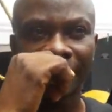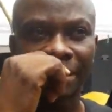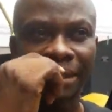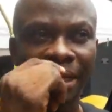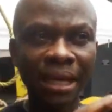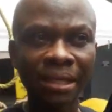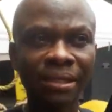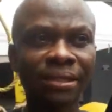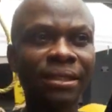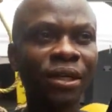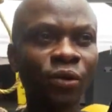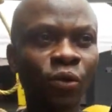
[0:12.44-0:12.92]

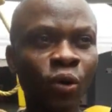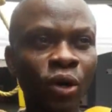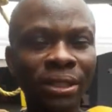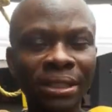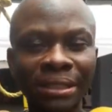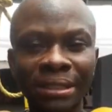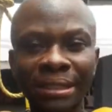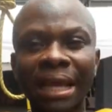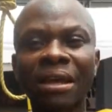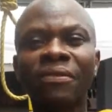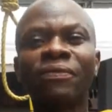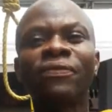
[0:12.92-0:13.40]
Thursday was
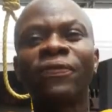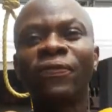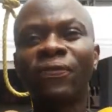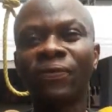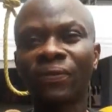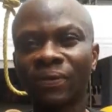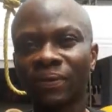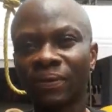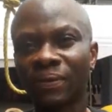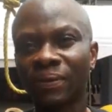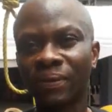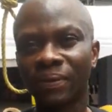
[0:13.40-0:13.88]

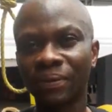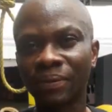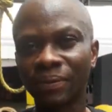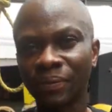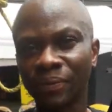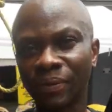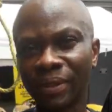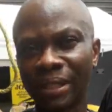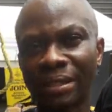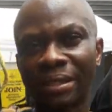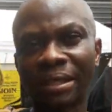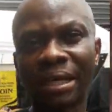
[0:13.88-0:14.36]

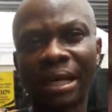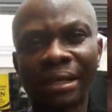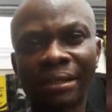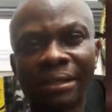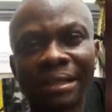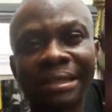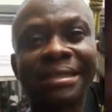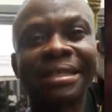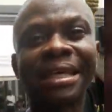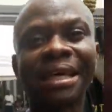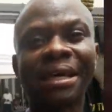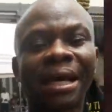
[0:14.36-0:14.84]

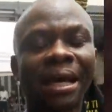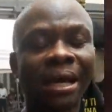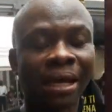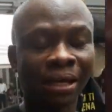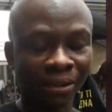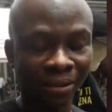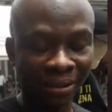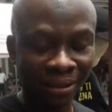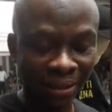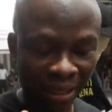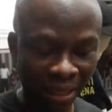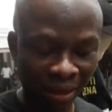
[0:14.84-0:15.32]

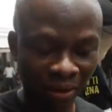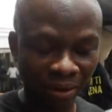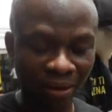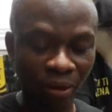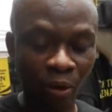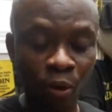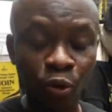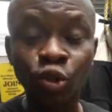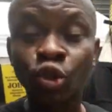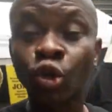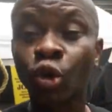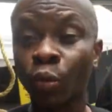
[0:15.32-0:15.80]
10th
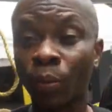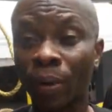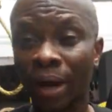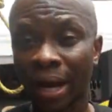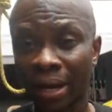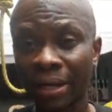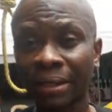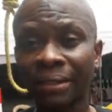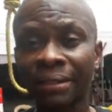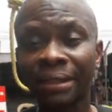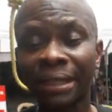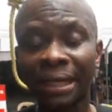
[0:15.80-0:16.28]

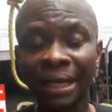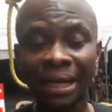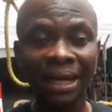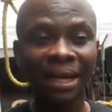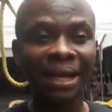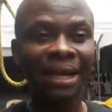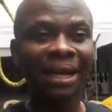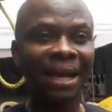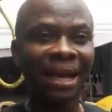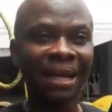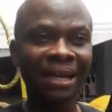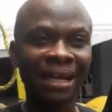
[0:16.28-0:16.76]
October,
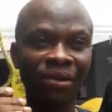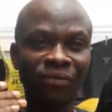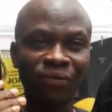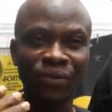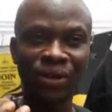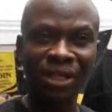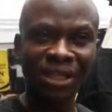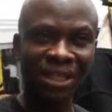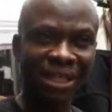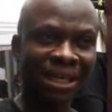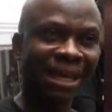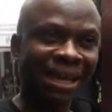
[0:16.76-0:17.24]
and
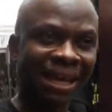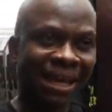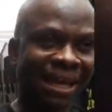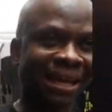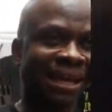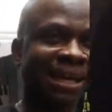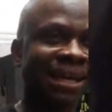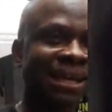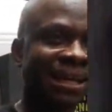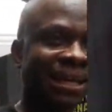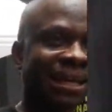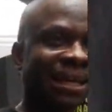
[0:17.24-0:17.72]
every
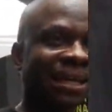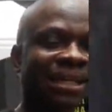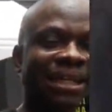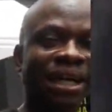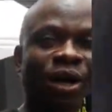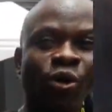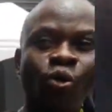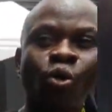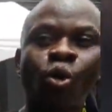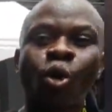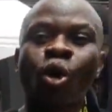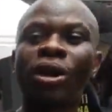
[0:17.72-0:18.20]
year
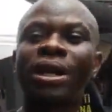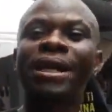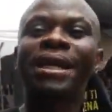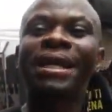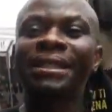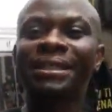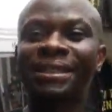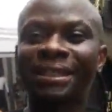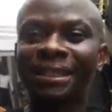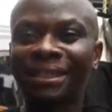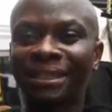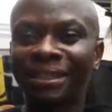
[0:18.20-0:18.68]
the
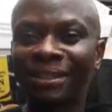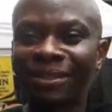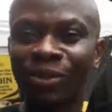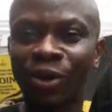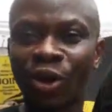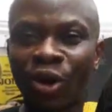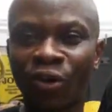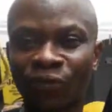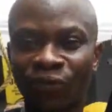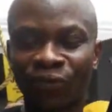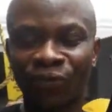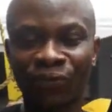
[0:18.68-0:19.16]
coalition
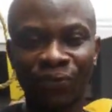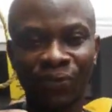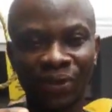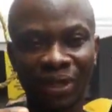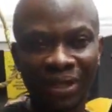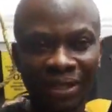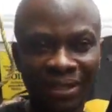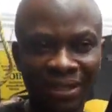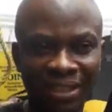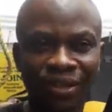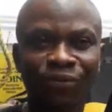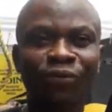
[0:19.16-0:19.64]
of
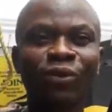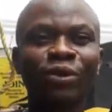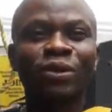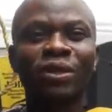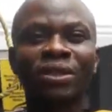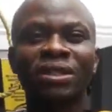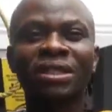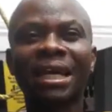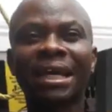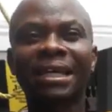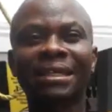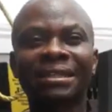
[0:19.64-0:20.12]
civil
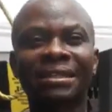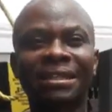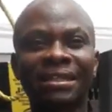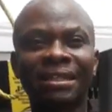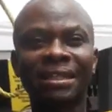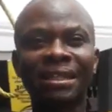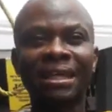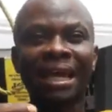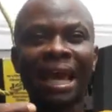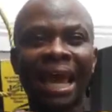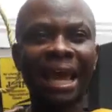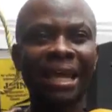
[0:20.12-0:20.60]

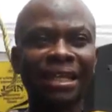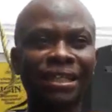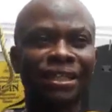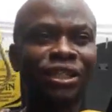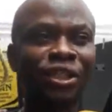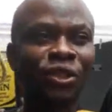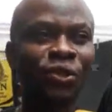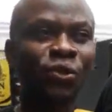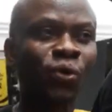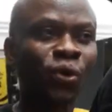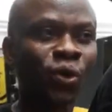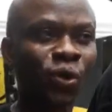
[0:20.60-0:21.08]
society,
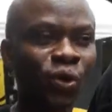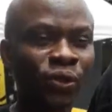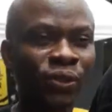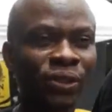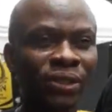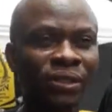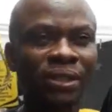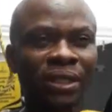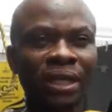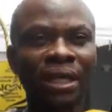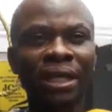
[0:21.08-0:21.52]
NGOs,